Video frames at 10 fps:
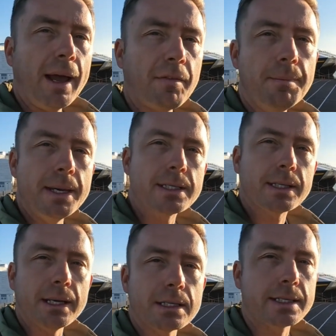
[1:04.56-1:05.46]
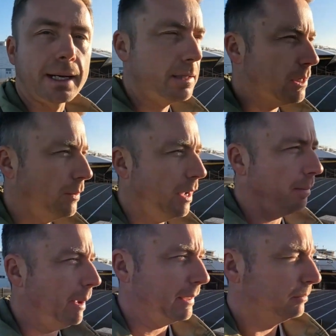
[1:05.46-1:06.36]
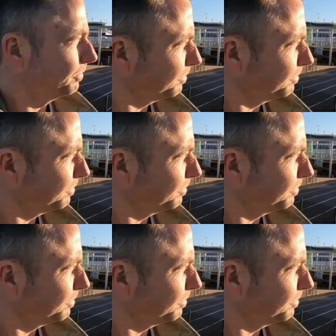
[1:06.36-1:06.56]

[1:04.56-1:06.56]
we have mist in San Antonio Bay.